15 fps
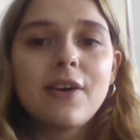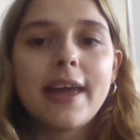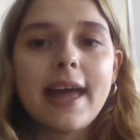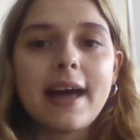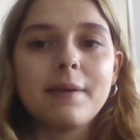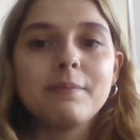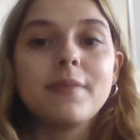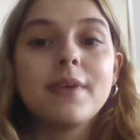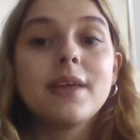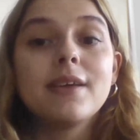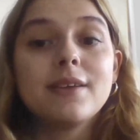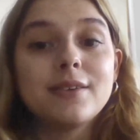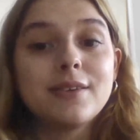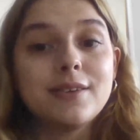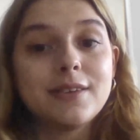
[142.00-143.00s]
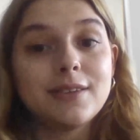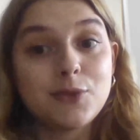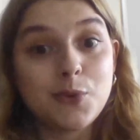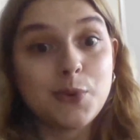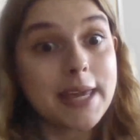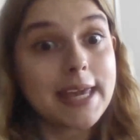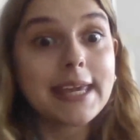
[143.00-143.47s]
I am
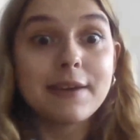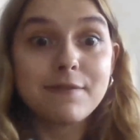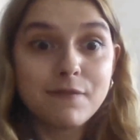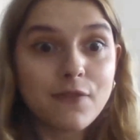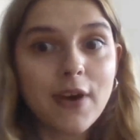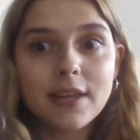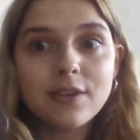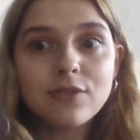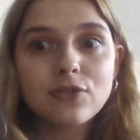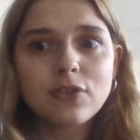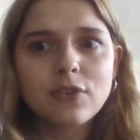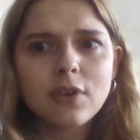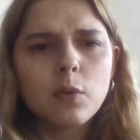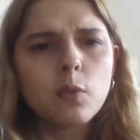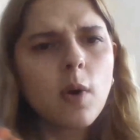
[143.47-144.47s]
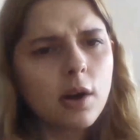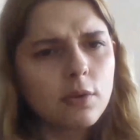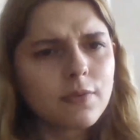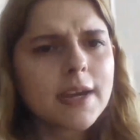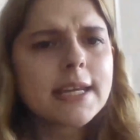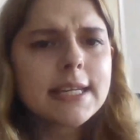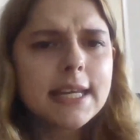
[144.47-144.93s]
talking in French while
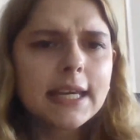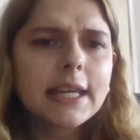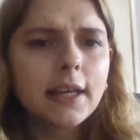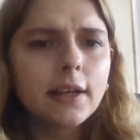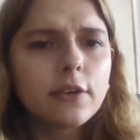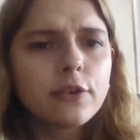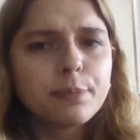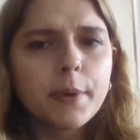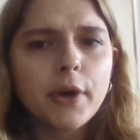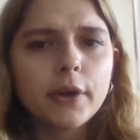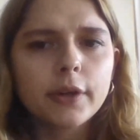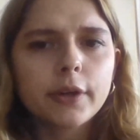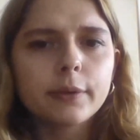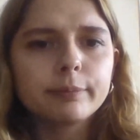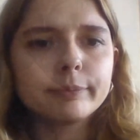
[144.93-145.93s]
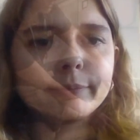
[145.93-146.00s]
reading an English book.